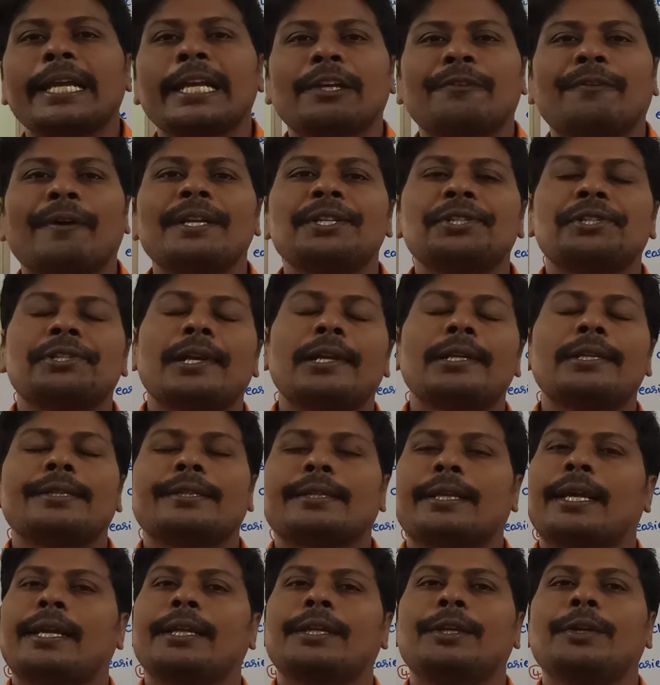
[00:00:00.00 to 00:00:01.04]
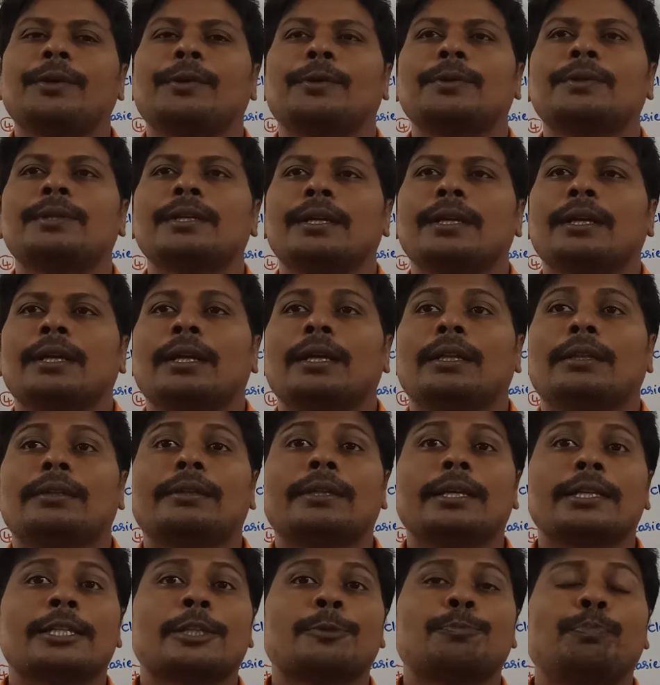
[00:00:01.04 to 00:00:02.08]
sequential circuit,
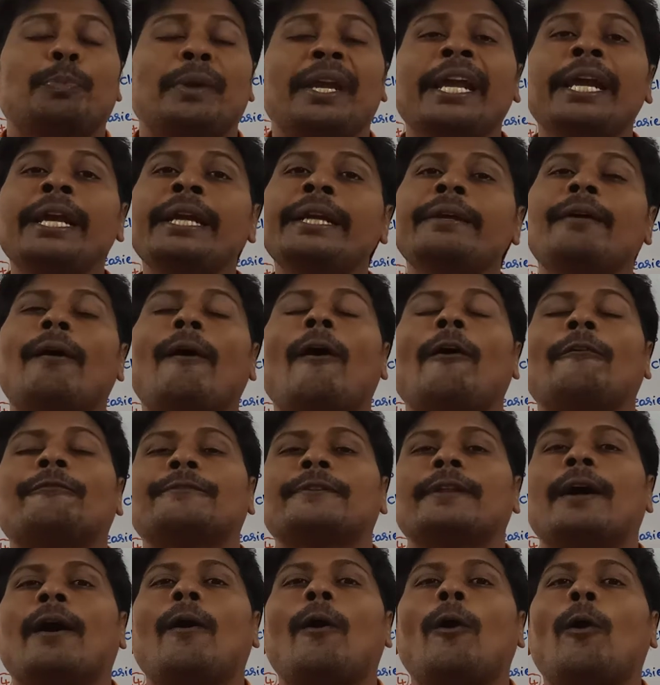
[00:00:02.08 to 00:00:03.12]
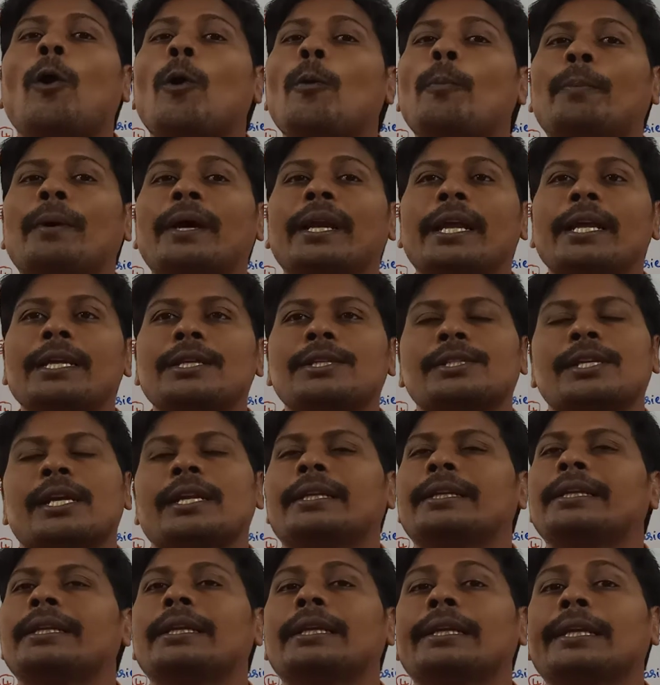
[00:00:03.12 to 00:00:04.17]
the speed of the
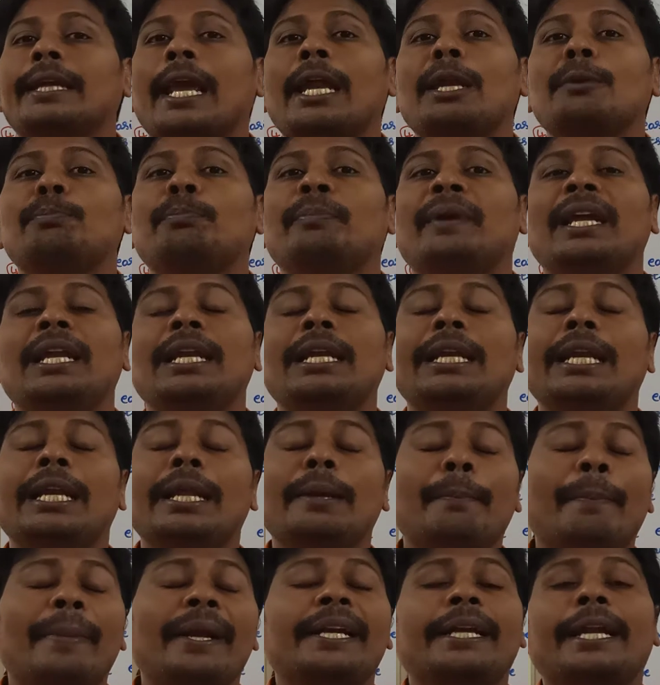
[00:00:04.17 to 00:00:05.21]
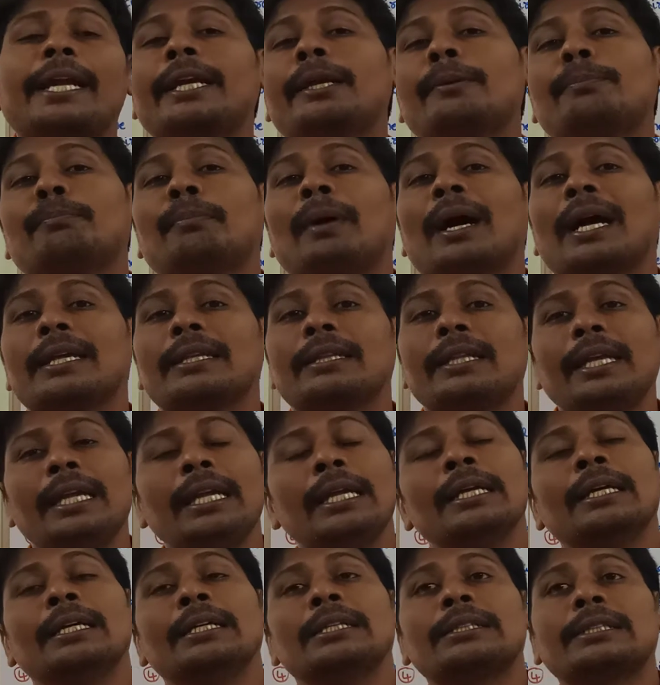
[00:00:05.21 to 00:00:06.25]
operation can be limited by
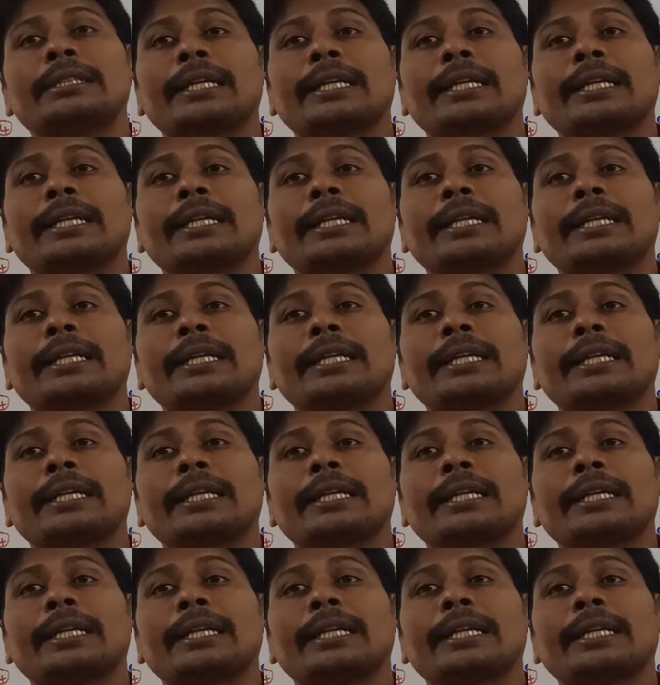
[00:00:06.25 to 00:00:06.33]
the